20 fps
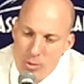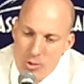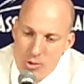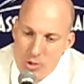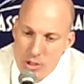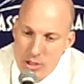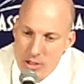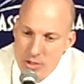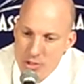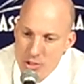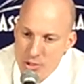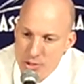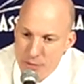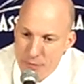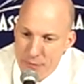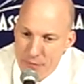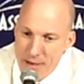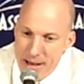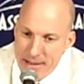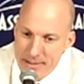goal percentages
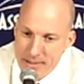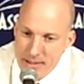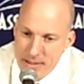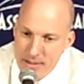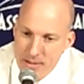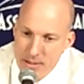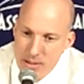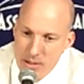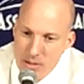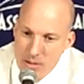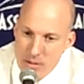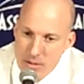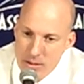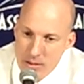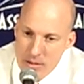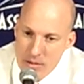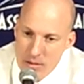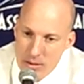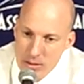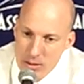affected,
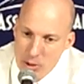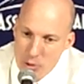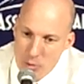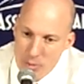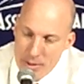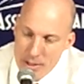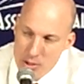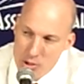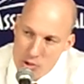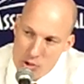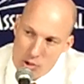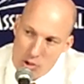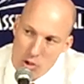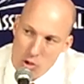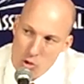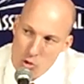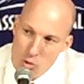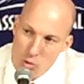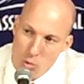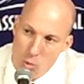a little bit
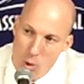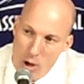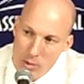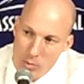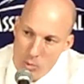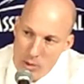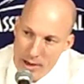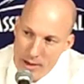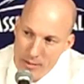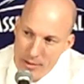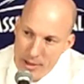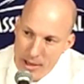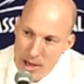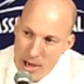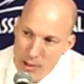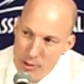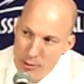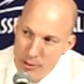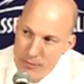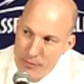skewed one way or the
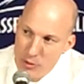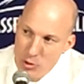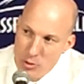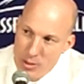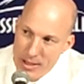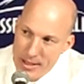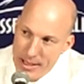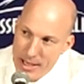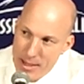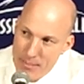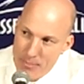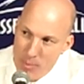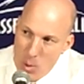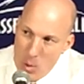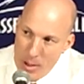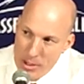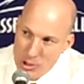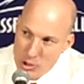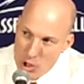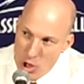other if you can get
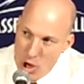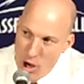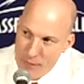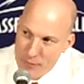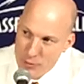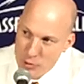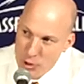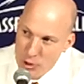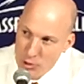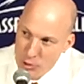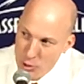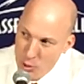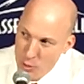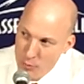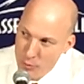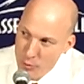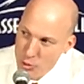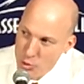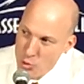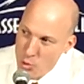points off
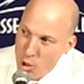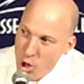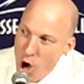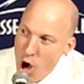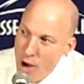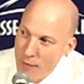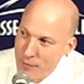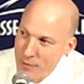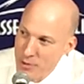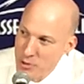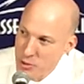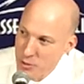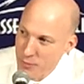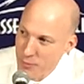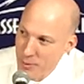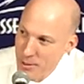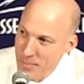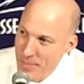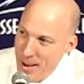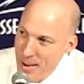turnovers or
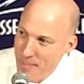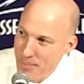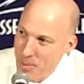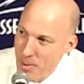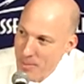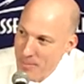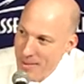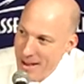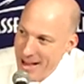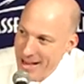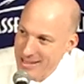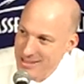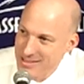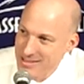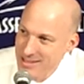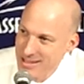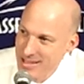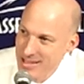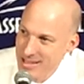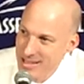offensive rebound
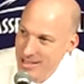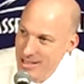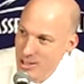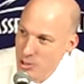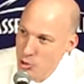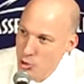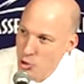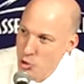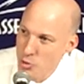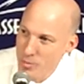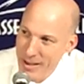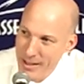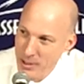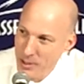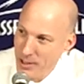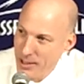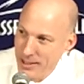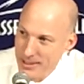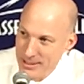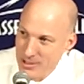putbacks. So you
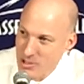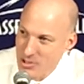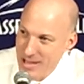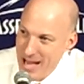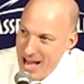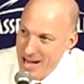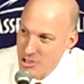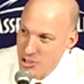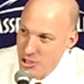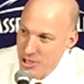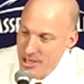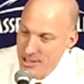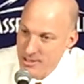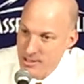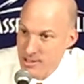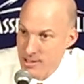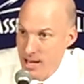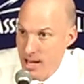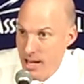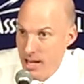may look at the stat sheet
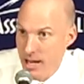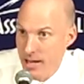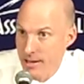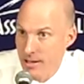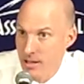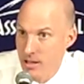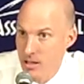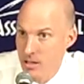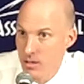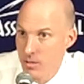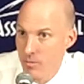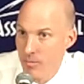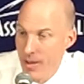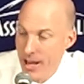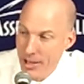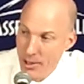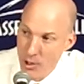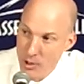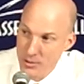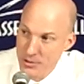and say,
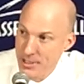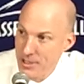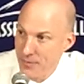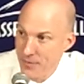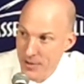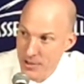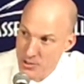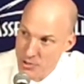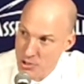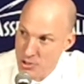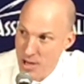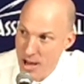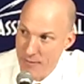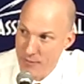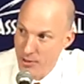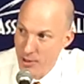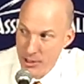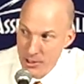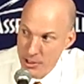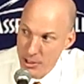man, our defense is
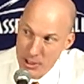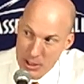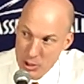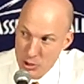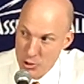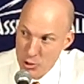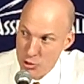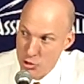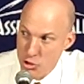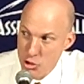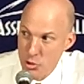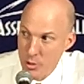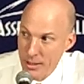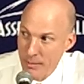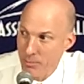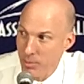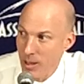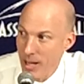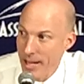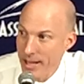not very good because they're
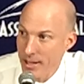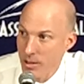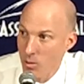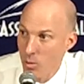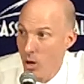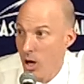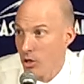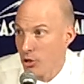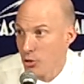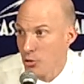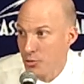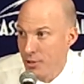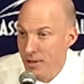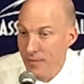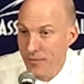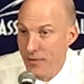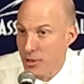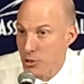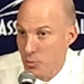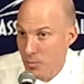shooting blank. Well, your
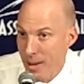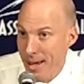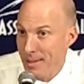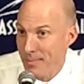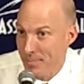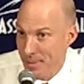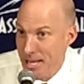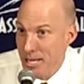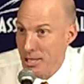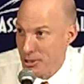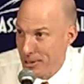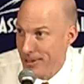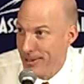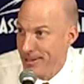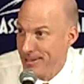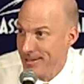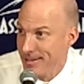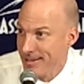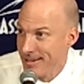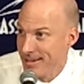defense may be
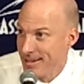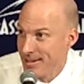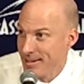good,